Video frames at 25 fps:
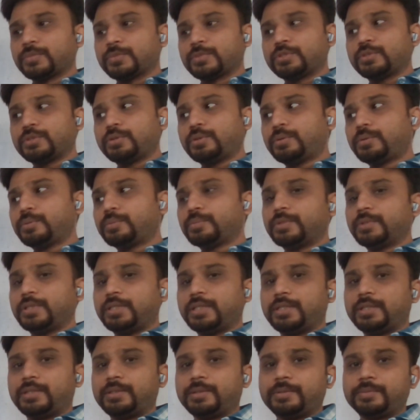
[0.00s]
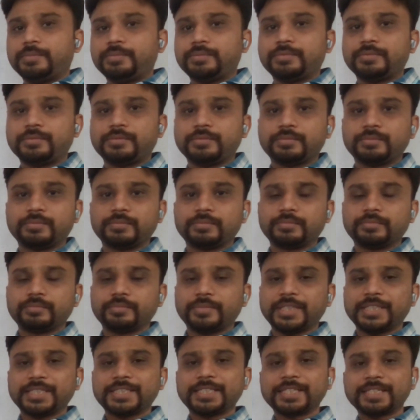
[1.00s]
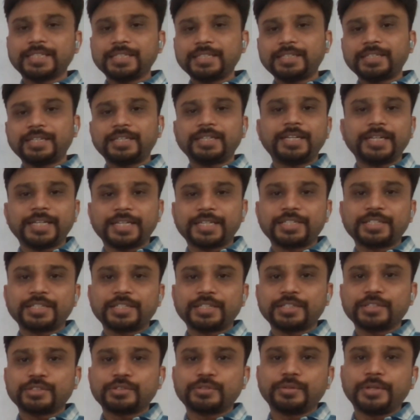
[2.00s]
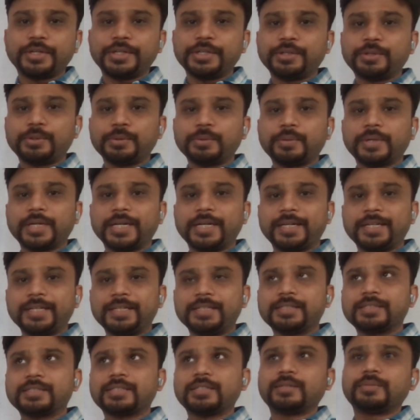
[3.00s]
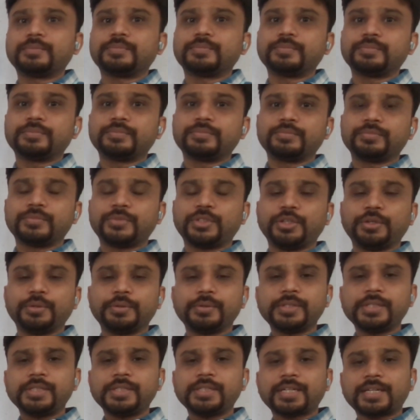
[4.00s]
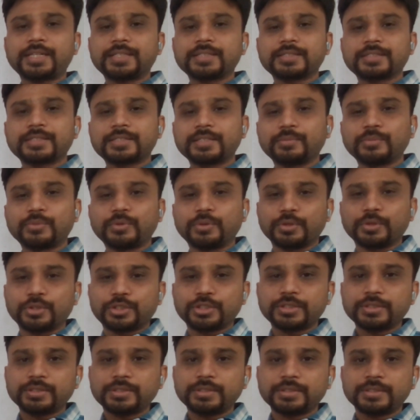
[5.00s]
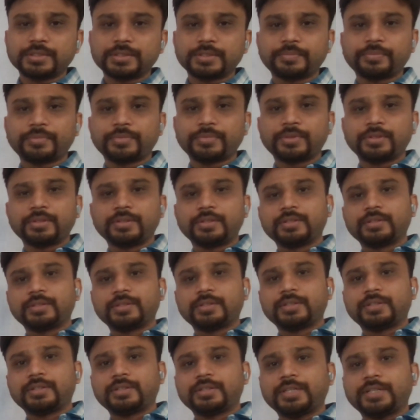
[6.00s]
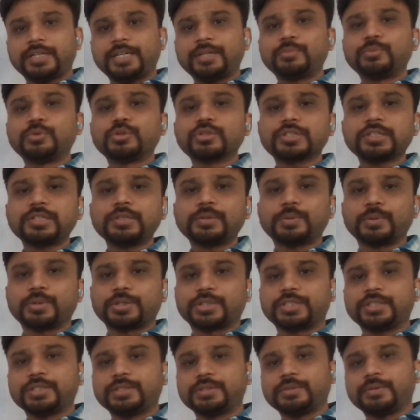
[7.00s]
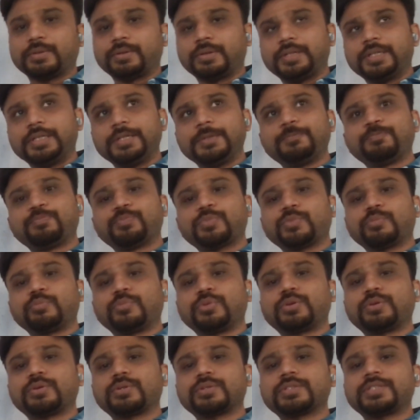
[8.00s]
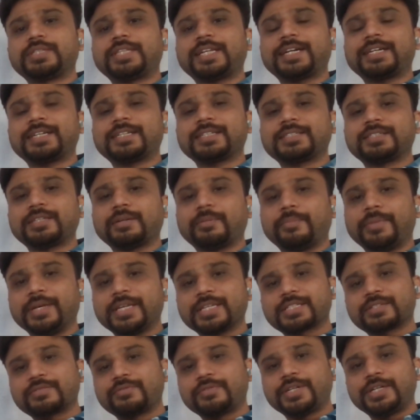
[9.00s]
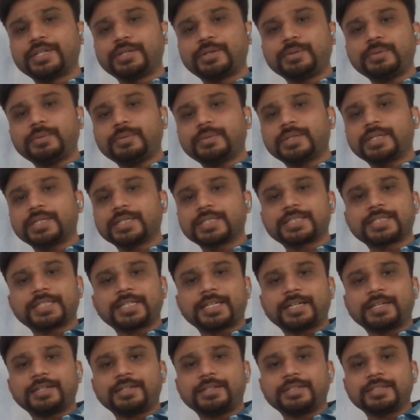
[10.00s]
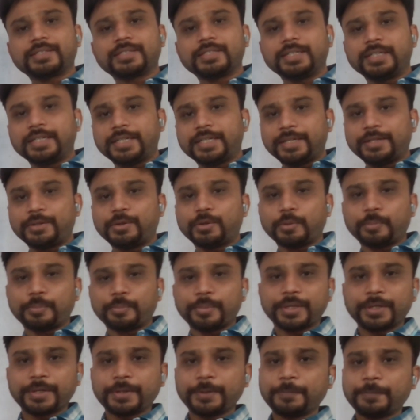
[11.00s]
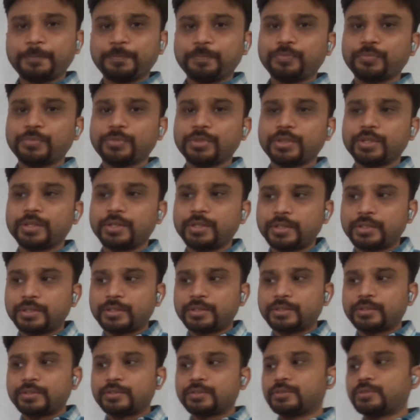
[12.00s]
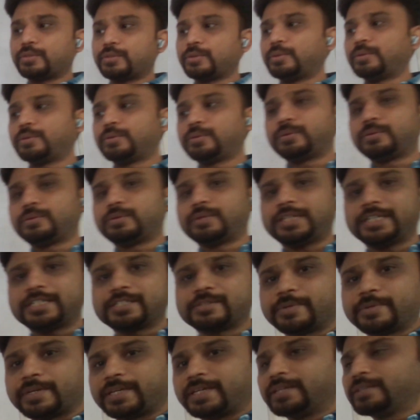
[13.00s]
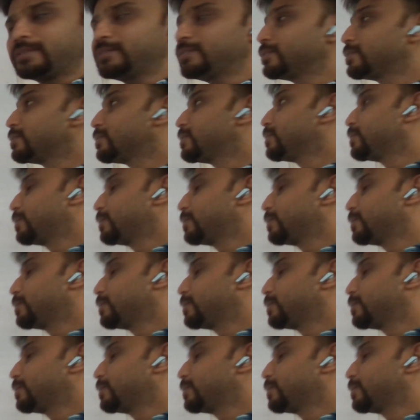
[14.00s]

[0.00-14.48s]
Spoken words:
So basically our lecture is going to contain some theory and some questions and mostly questions only because that is the best way to understand a certain topic. So let's begin.